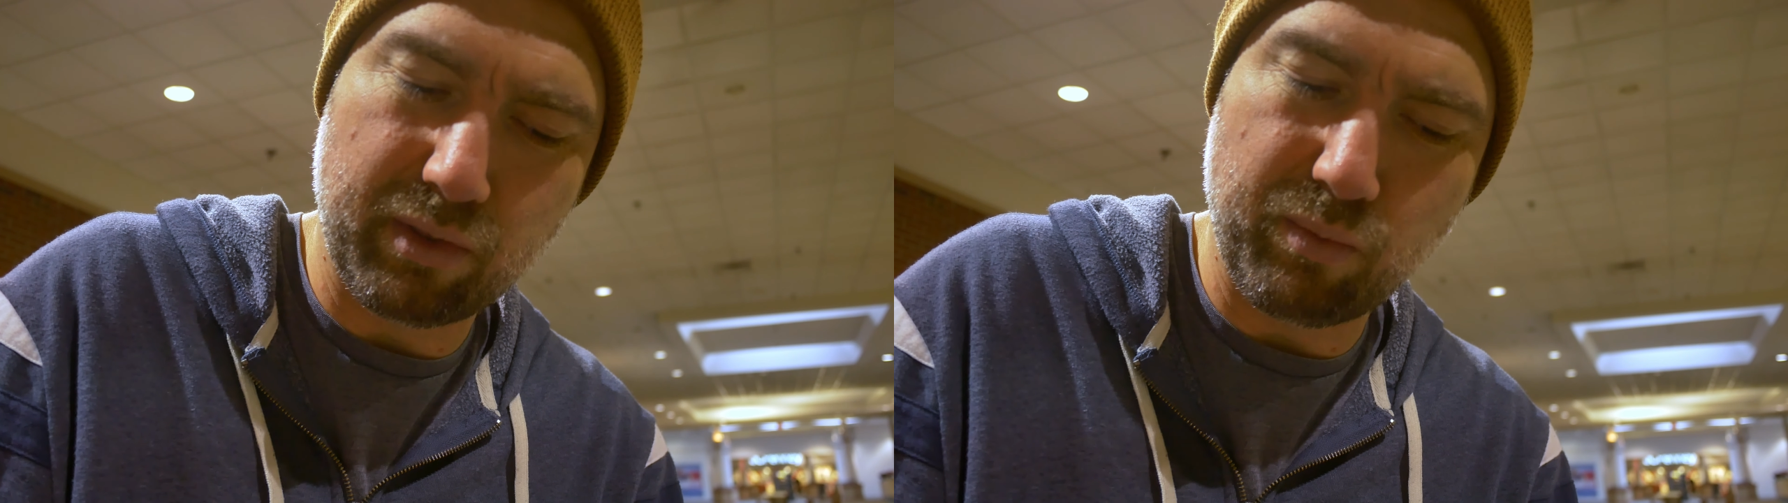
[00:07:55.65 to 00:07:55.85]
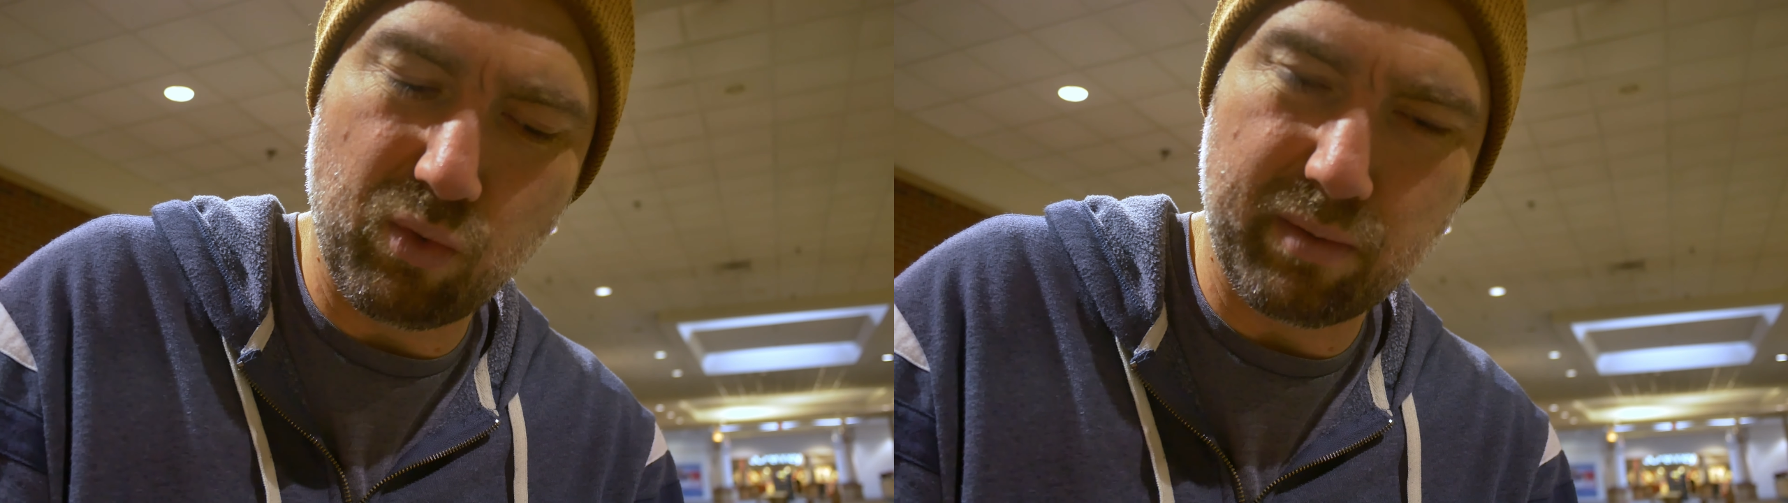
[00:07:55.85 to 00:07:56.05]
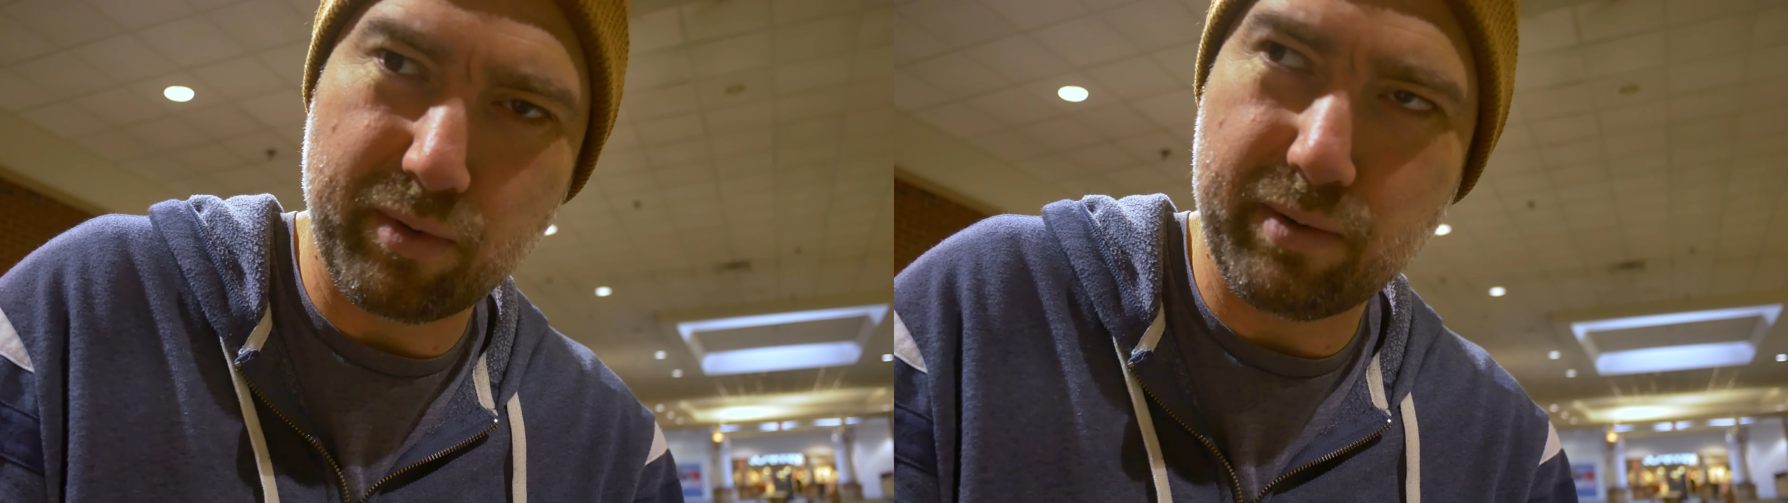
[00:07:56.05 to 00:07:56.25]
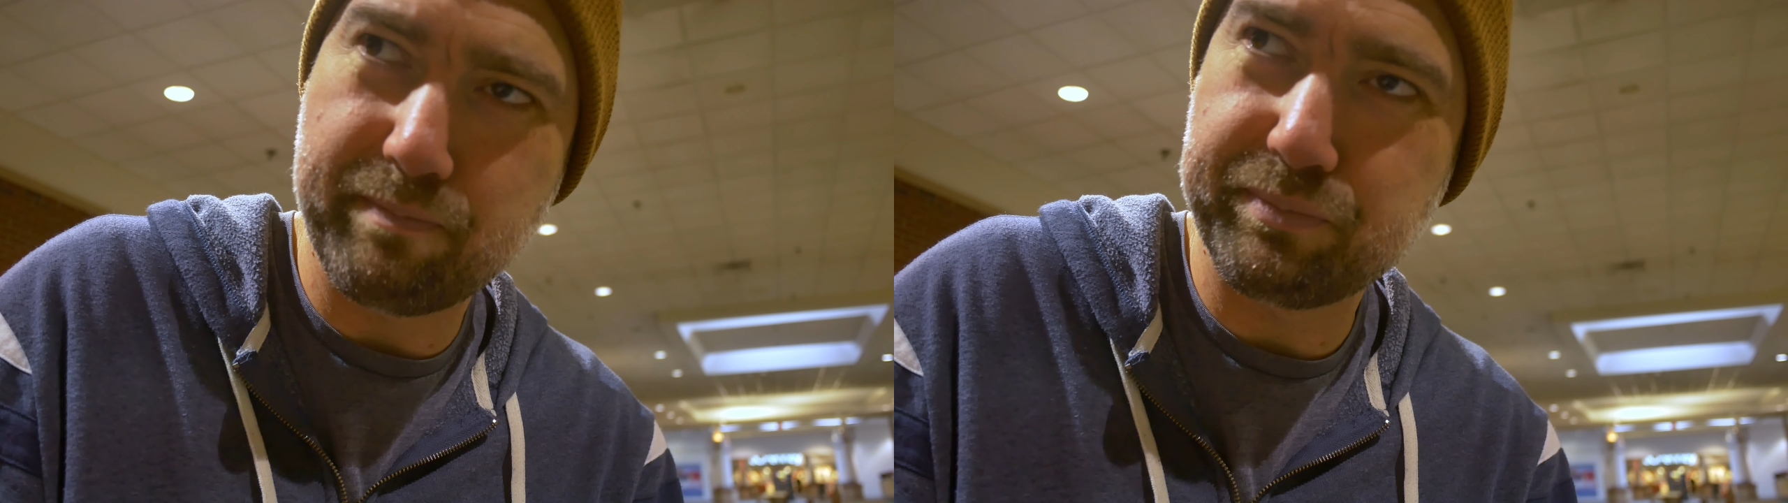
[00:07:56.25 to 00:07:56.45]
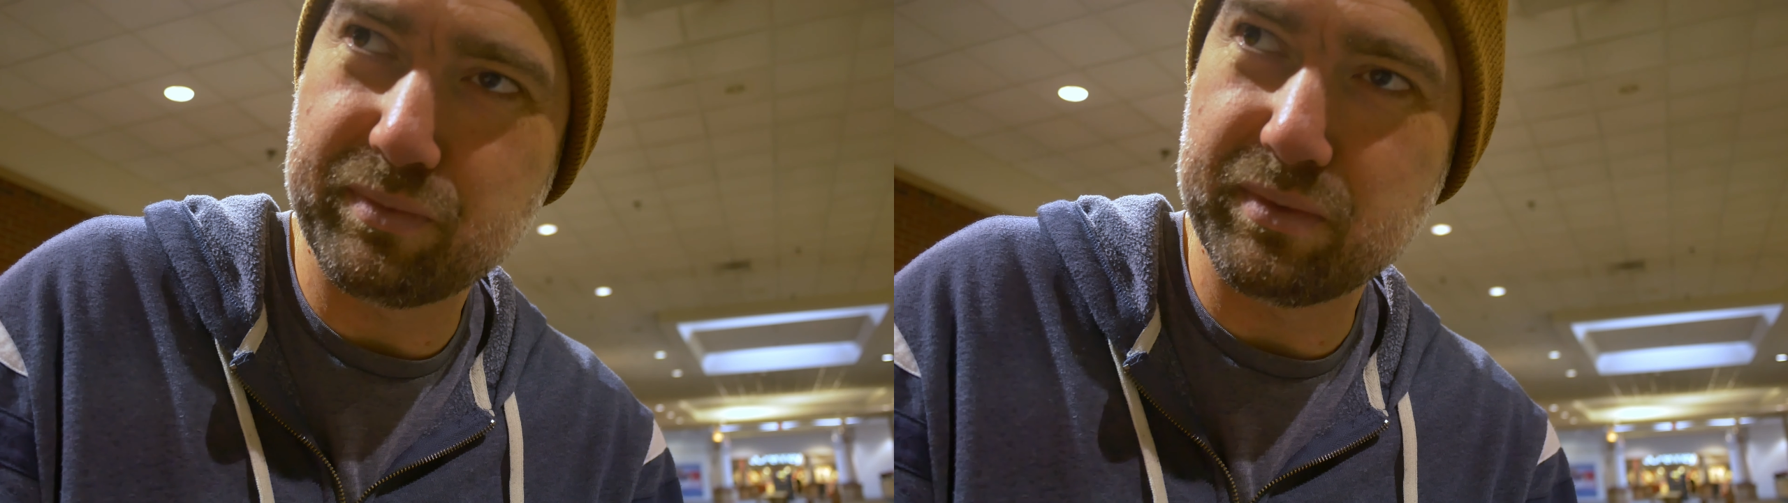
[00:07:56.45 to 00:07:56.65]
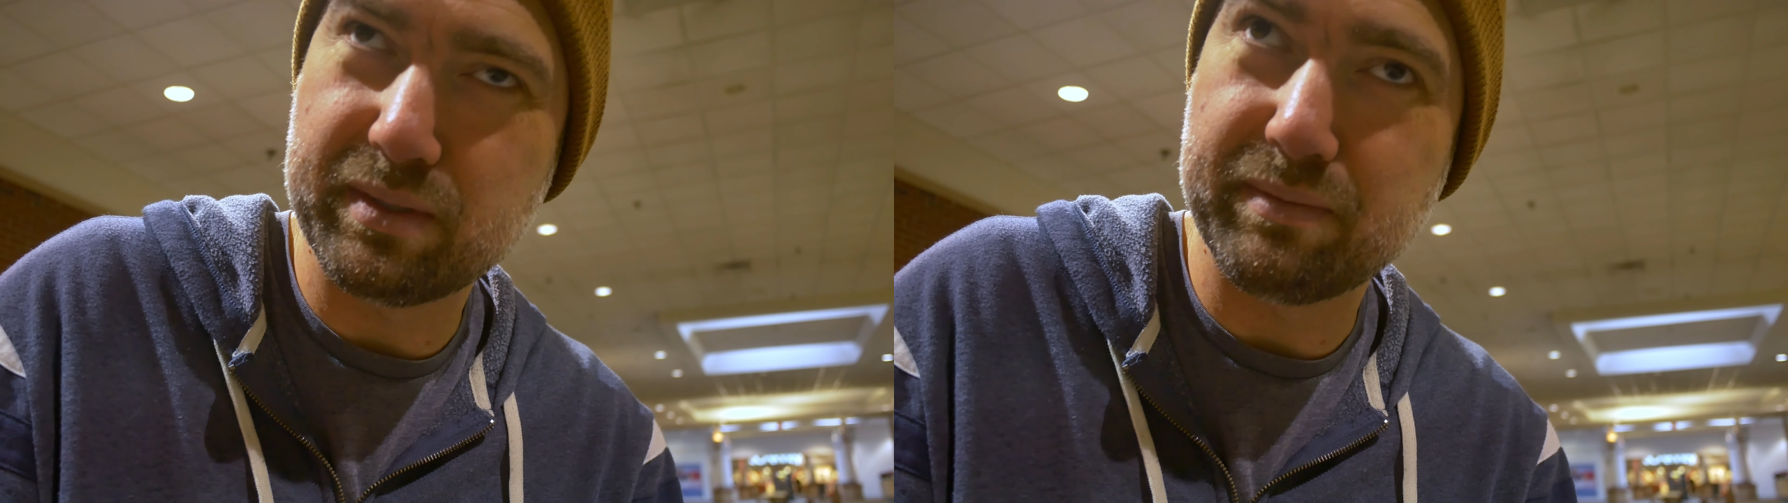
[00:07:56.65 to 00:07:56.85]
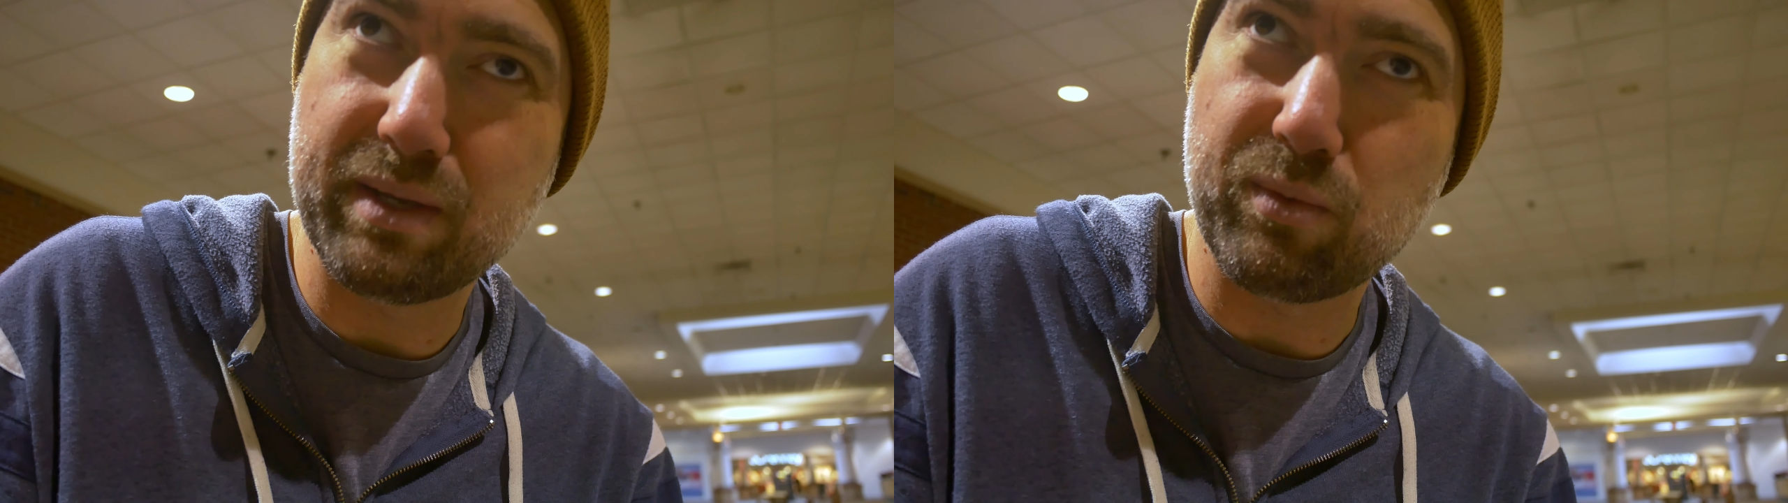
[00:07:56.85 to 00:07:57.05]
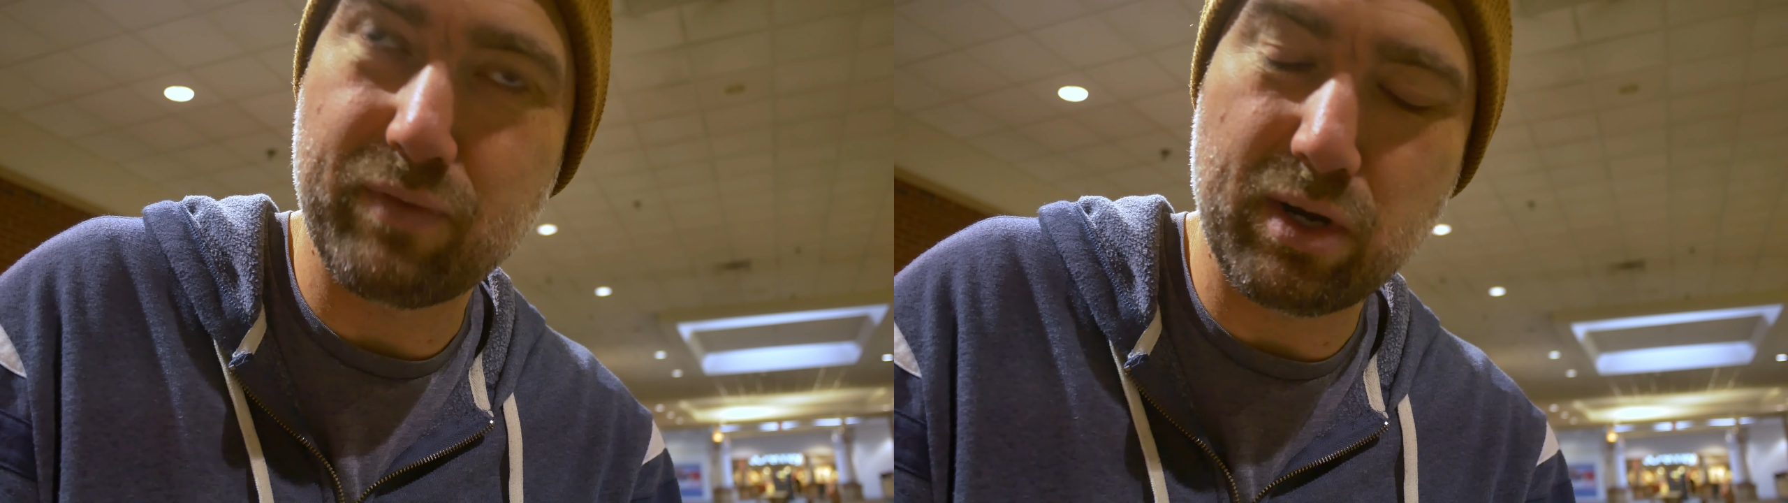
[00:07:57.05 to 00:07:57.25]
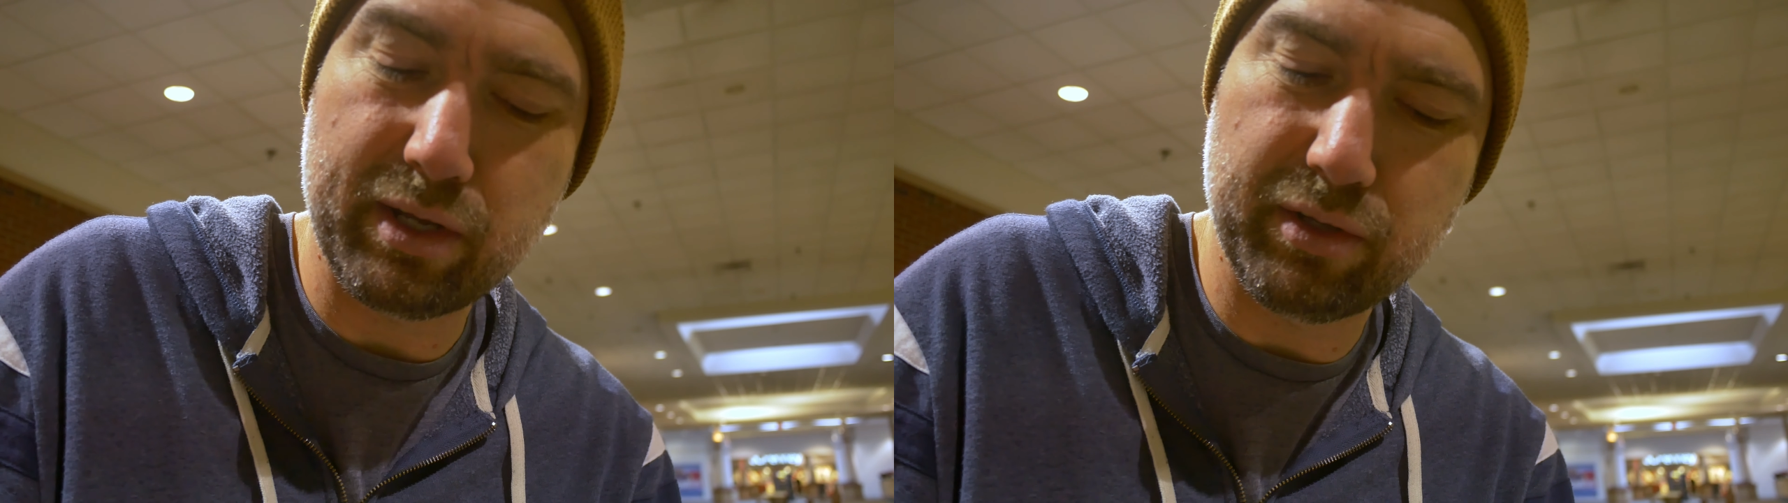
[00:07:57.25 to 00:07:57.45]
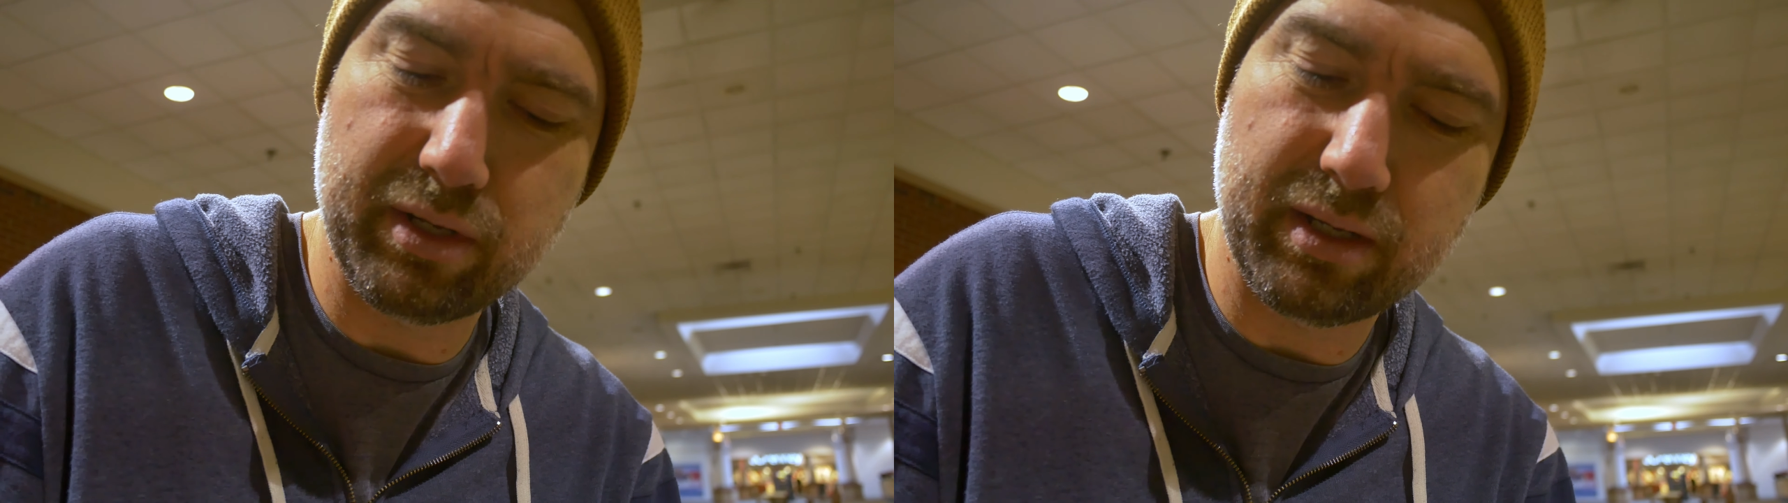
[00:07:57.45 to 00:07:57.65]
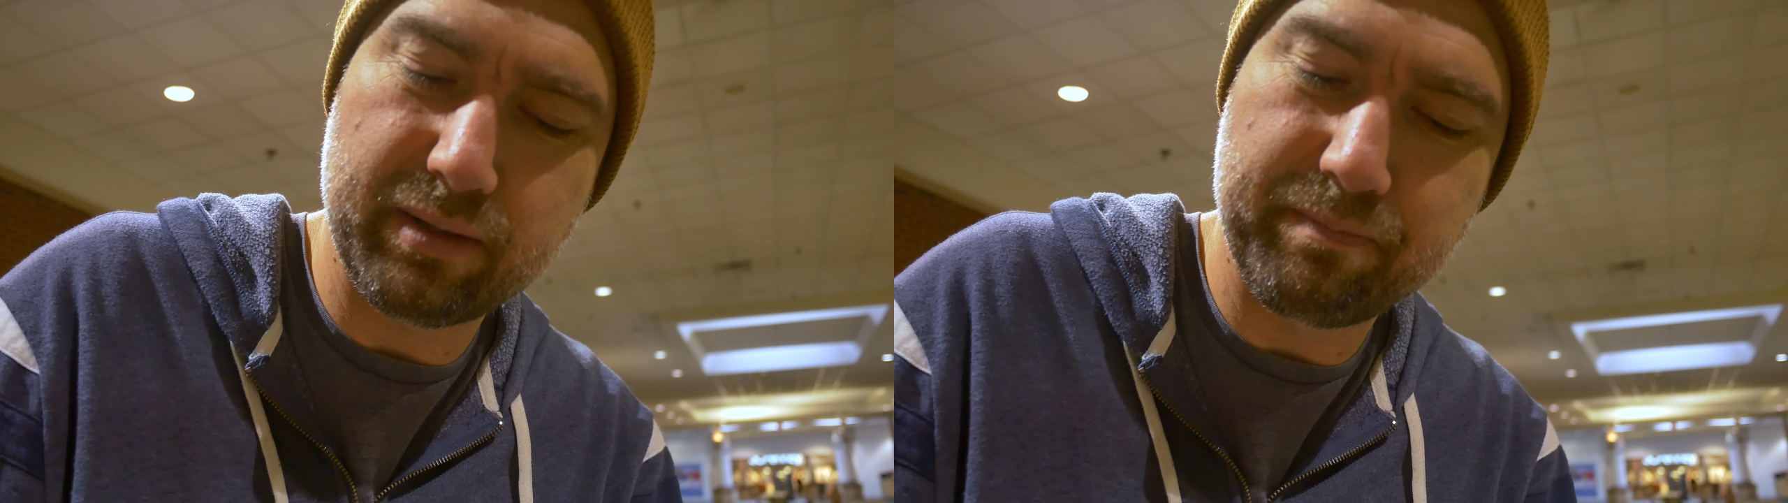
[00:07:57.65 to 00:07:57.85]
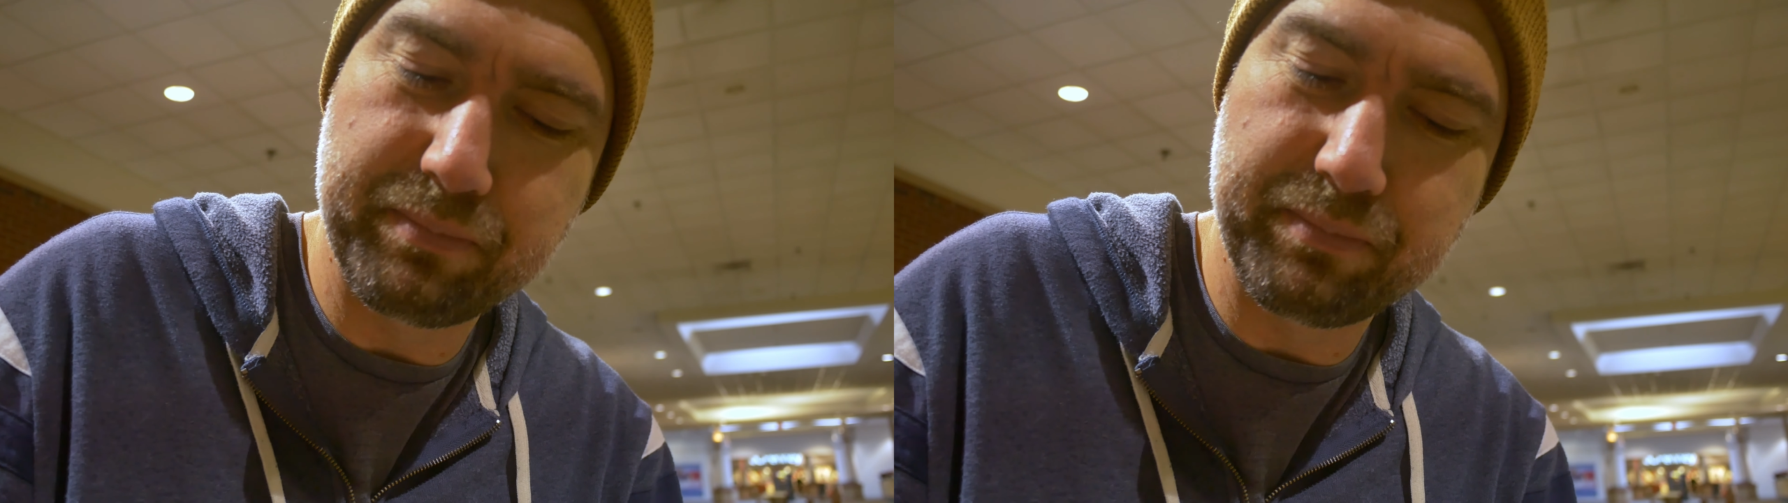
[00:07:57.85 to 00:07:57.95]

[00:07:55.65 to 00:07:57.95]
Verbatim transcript: the warmer, and they weren't very good. Uh,